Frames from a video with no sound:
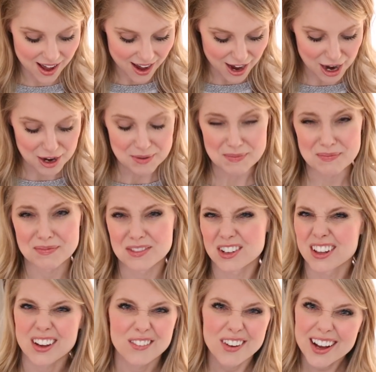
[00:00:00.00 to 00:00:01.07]
They're
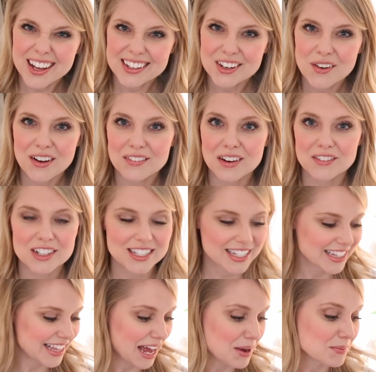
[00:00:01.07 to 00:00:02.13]
like, what? No, I've never
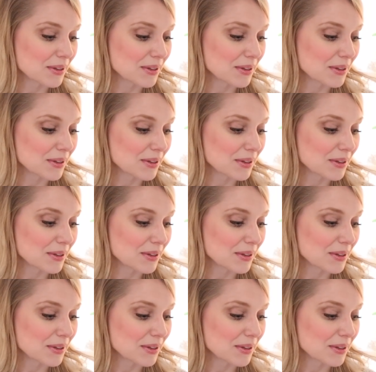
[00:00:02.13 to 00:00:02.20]
seen that.